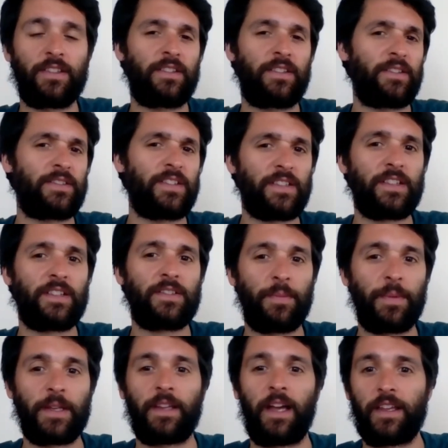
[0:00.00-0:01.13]
suggesting a
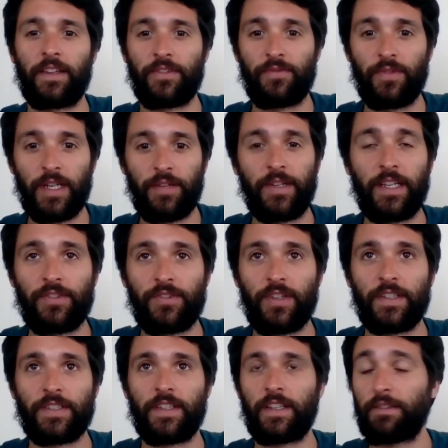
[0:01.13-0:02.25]
topic that is really, really
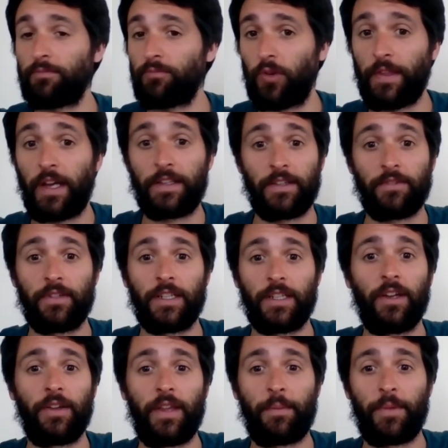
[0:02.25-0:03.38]
interesting, one that I didn't really
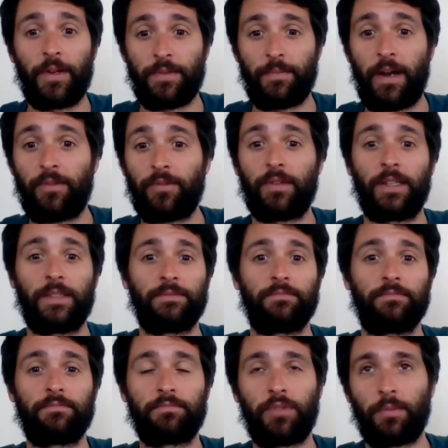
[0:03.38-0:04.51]
know that much about, and
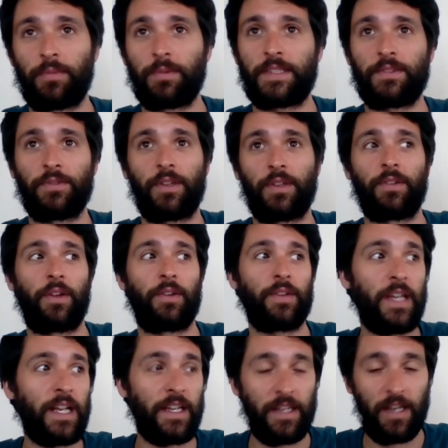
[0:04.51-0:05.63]
probably still don't know
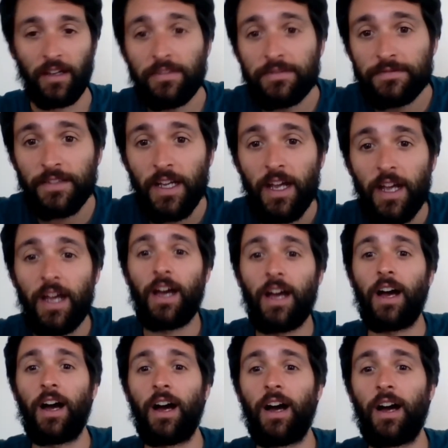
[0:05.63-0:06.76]
nearly enough.
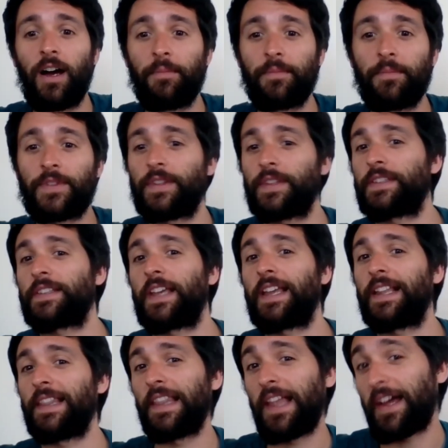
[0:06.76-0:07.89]
So this is
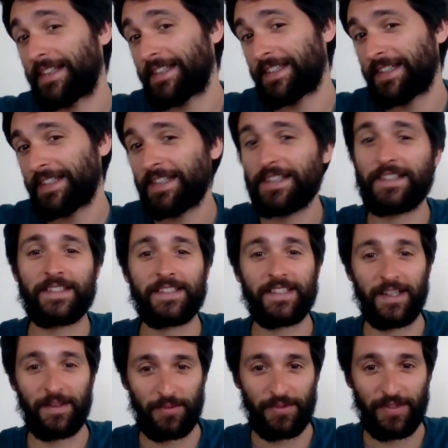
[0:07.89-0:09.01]
a light
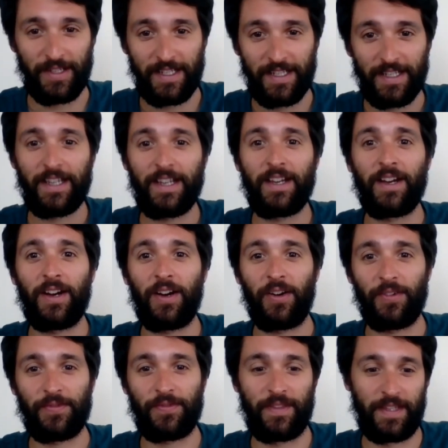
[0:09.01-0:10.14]
summary
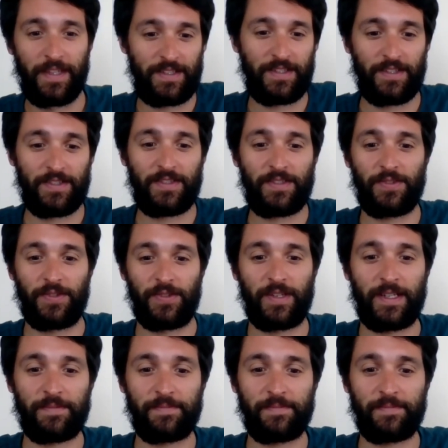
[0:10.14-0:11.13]
of this story.